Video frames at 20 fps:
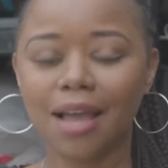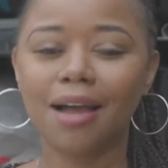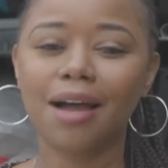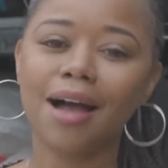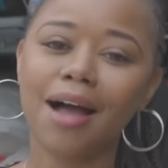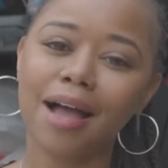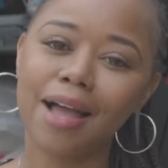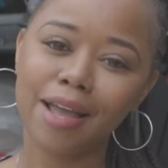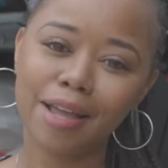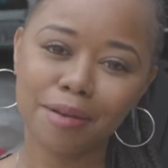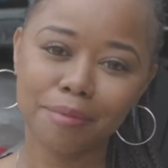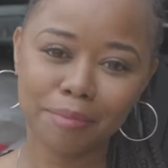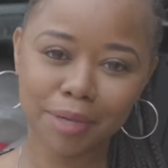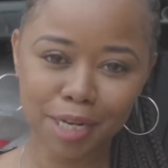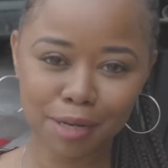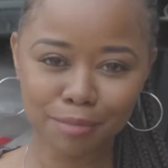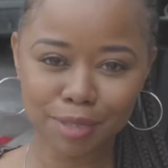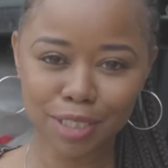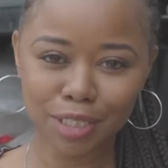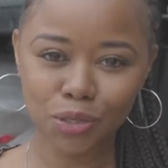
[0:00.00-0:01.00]
Hi, my
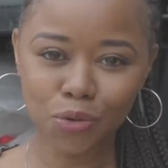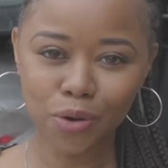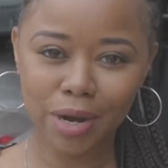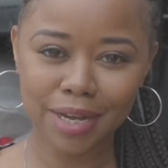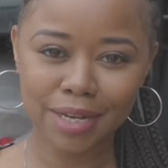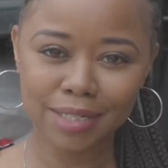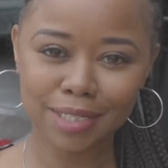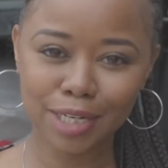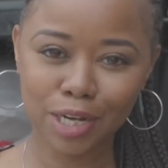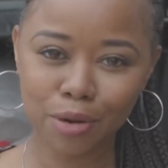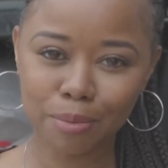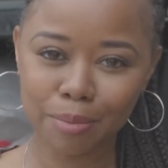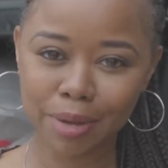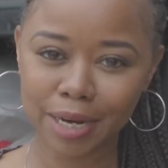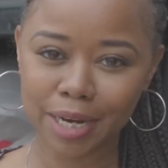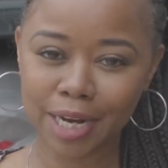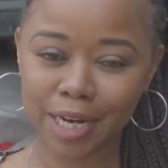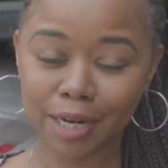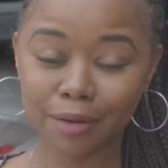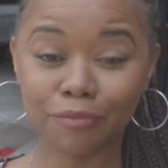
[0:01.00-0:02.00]
name is Toiya
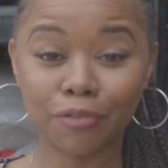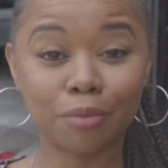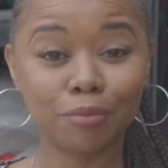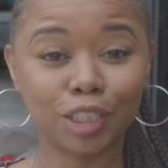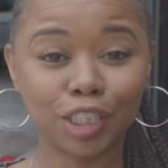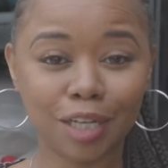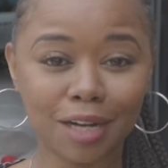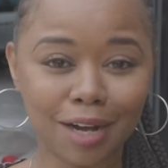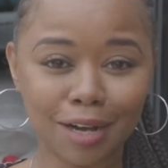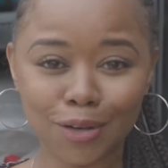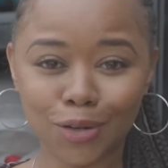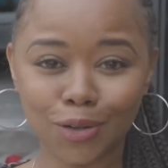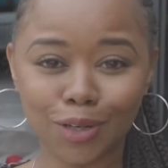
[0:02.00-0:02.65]
Tillman and I'm from Chicago,